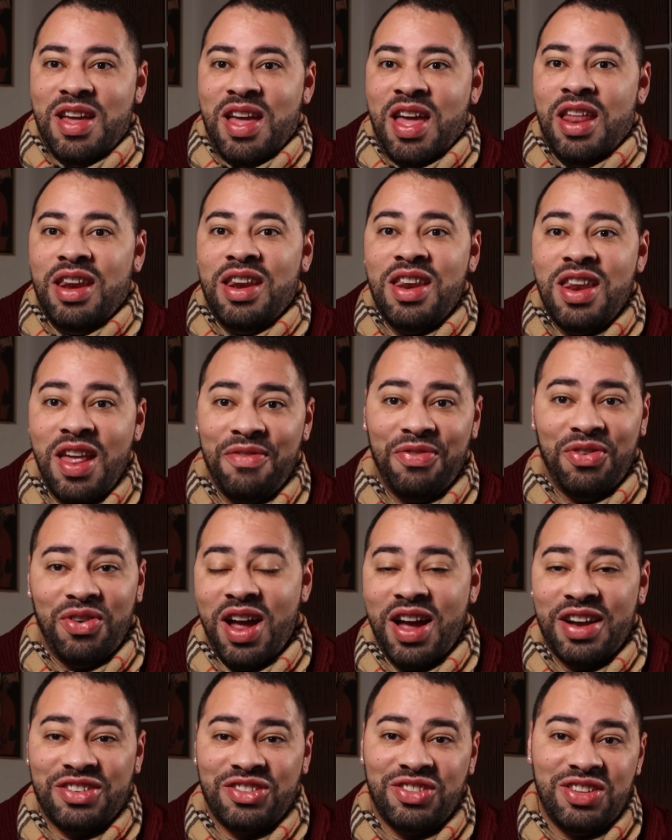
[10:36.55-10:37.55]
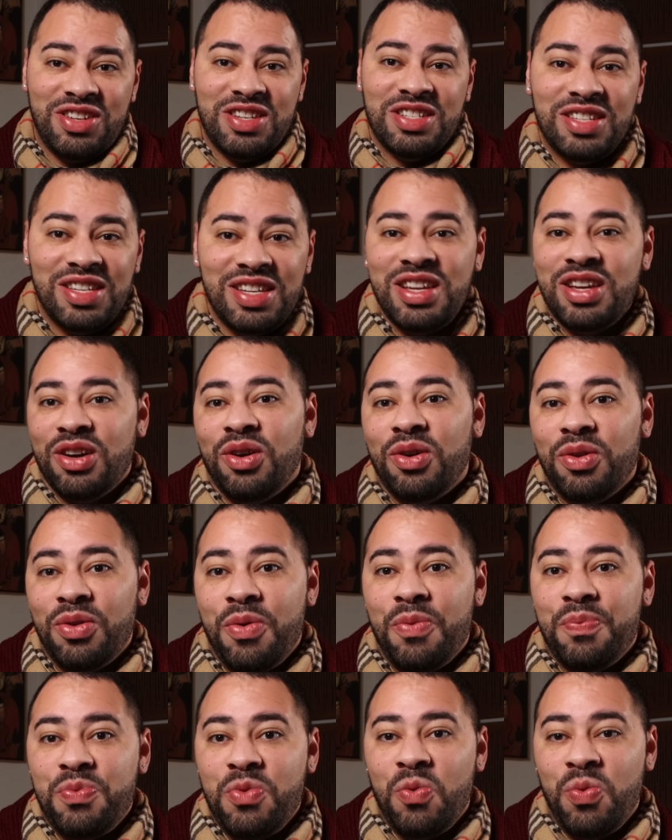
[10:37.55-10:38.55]
and never actually
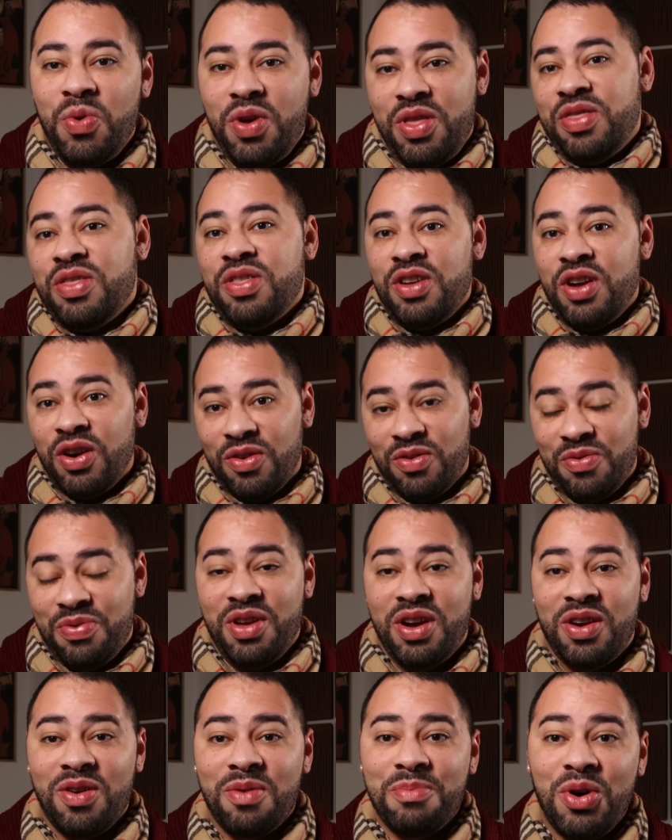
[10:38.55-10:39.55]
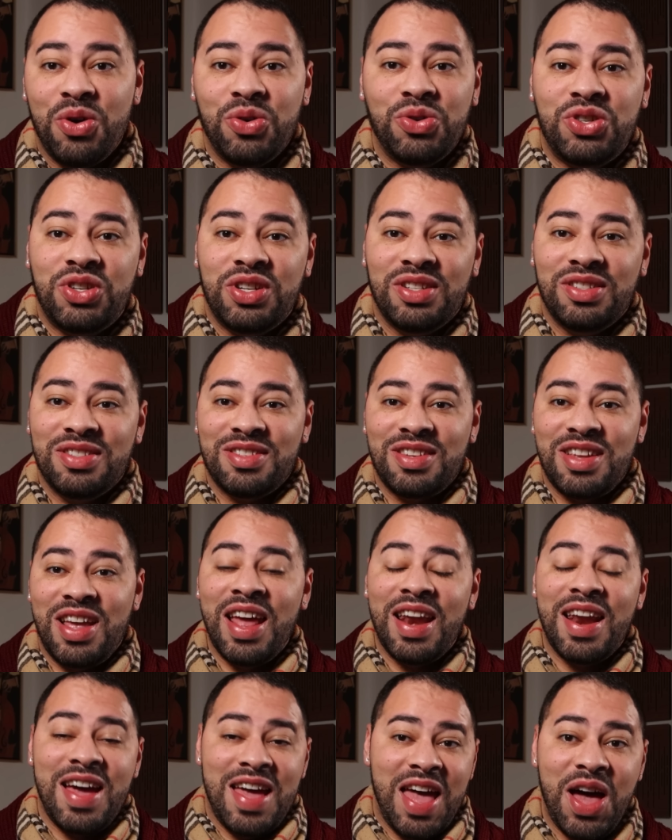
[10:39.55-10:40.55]
deal with their, their emotions
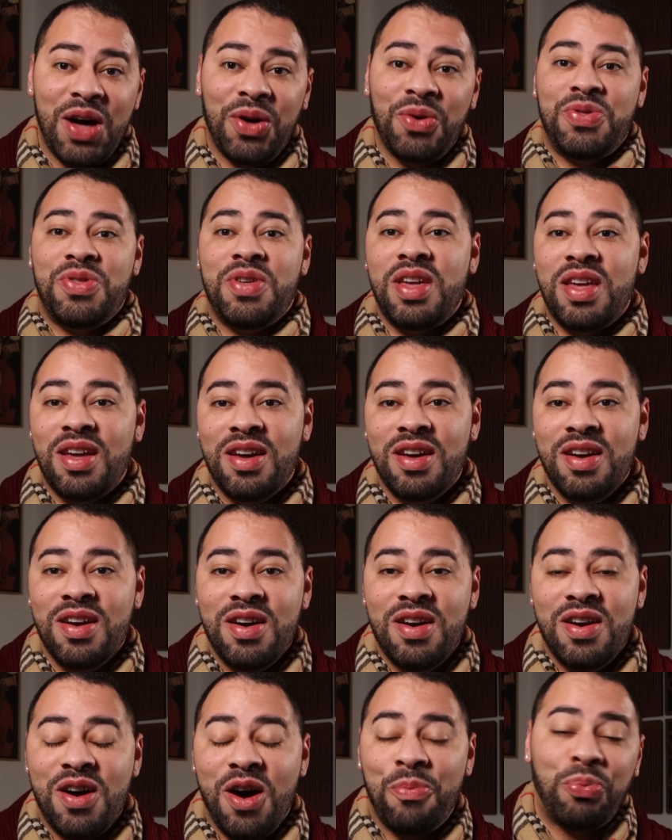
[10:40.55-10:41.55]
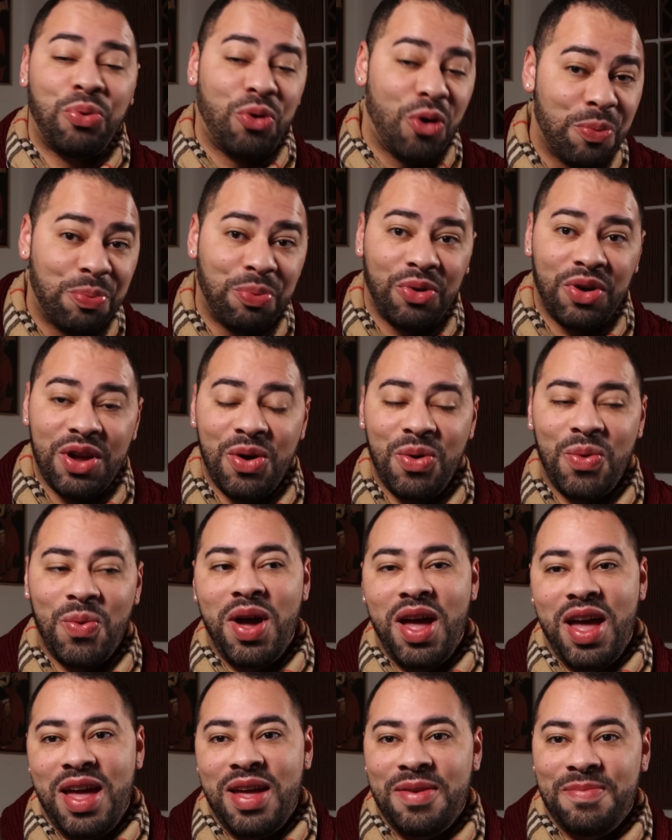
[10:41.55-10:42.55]
in a healthy, appropriate
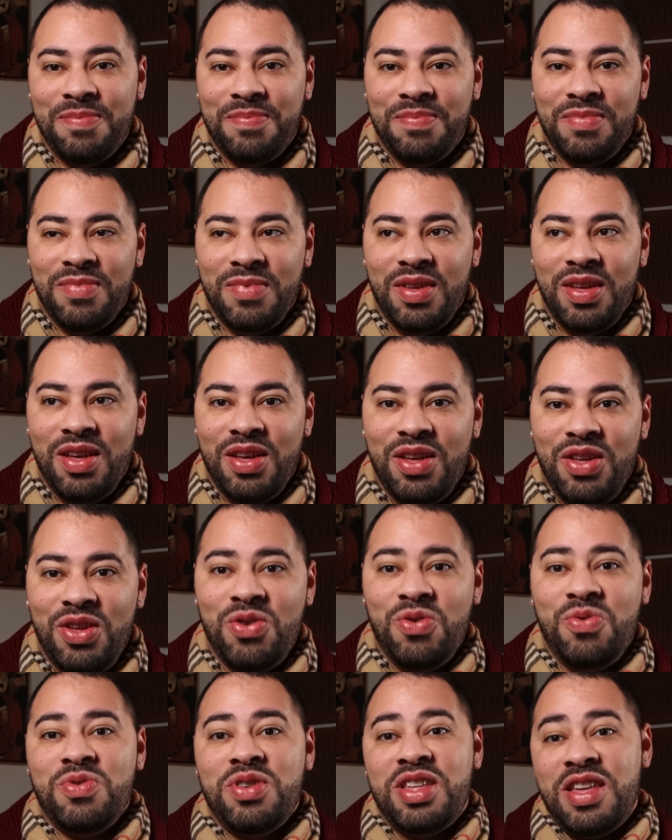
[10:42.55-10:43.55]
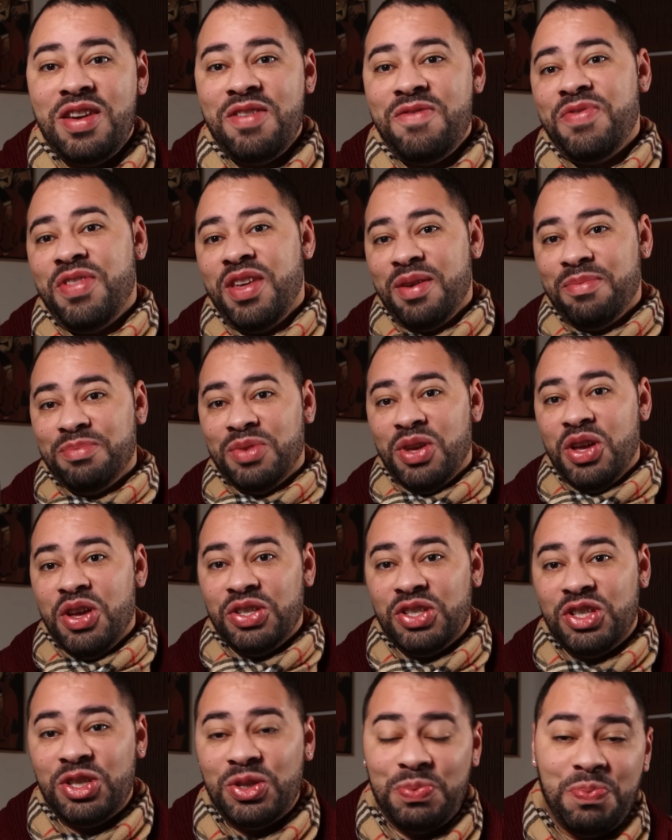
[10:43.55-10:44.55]
way. You don't give them
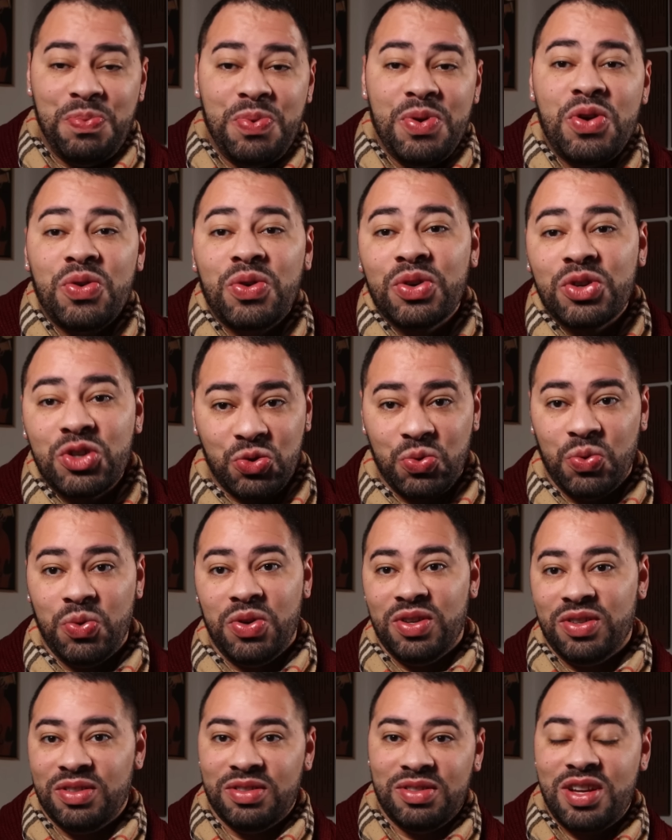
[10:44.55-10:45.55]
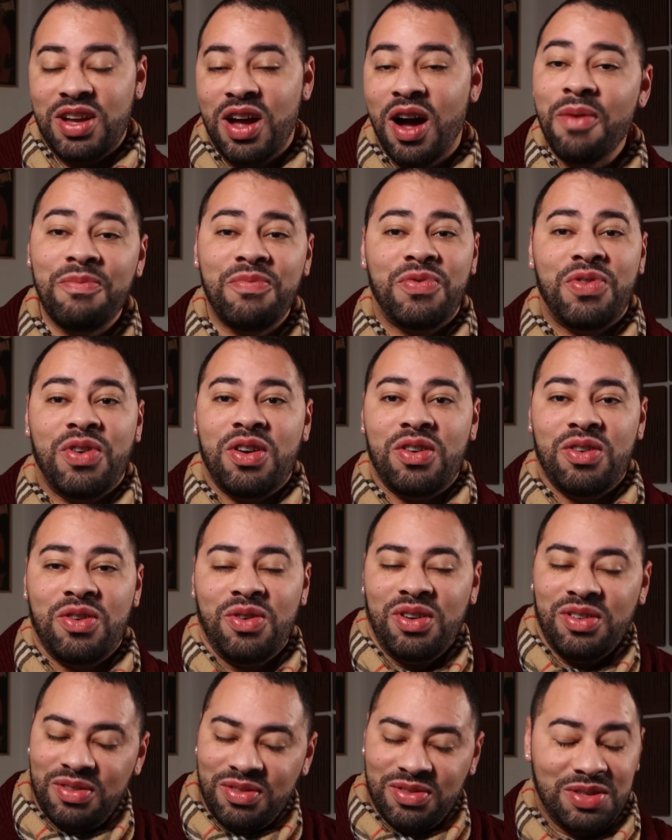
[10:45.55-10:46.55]
spiritual comfort
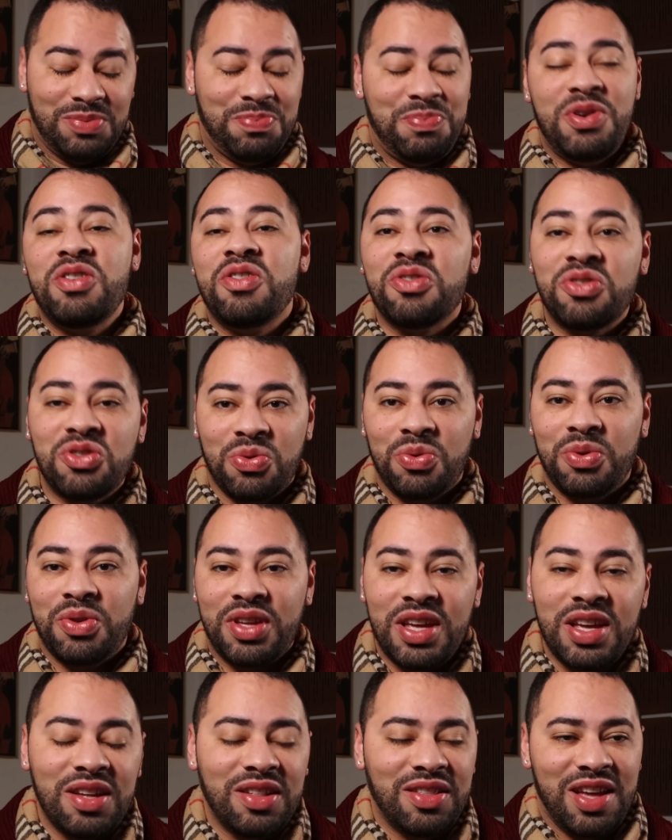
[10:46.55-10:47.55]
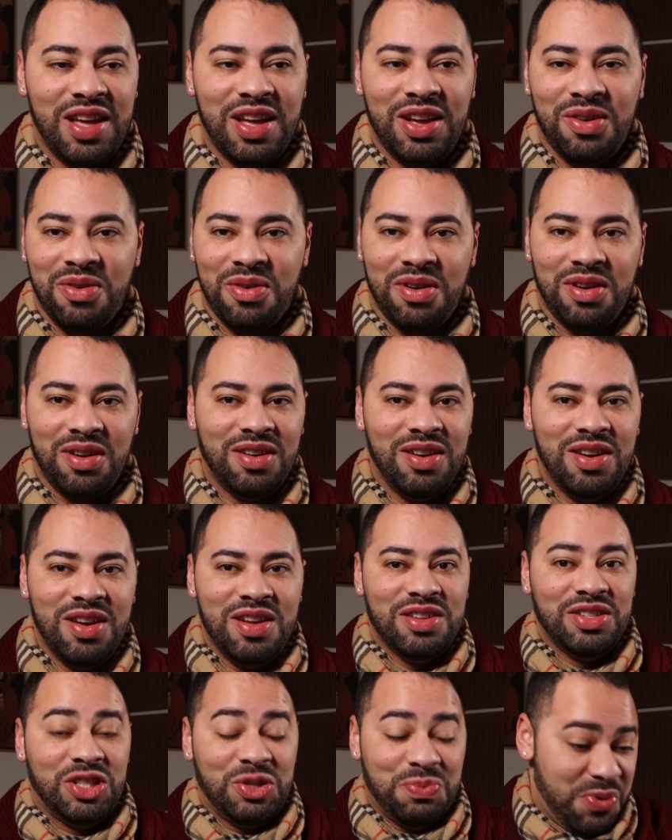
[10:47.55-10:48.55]
or, or spiritual healing or
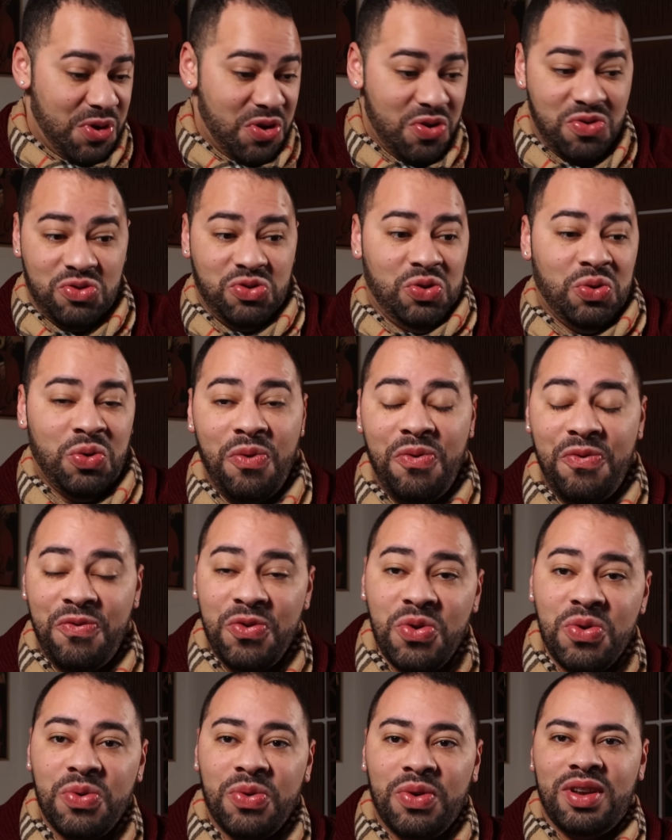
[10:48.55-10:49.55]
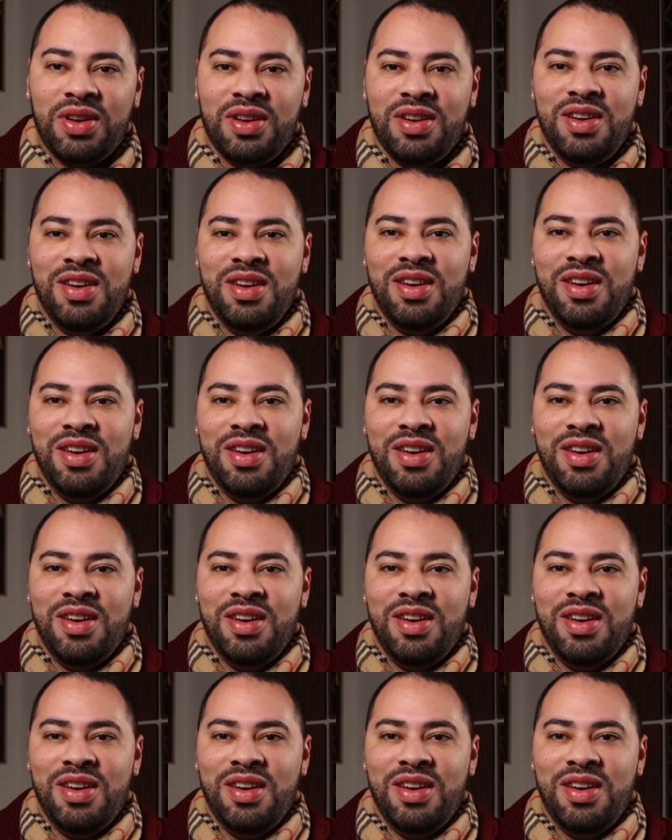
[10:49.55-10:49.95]
spiritual food.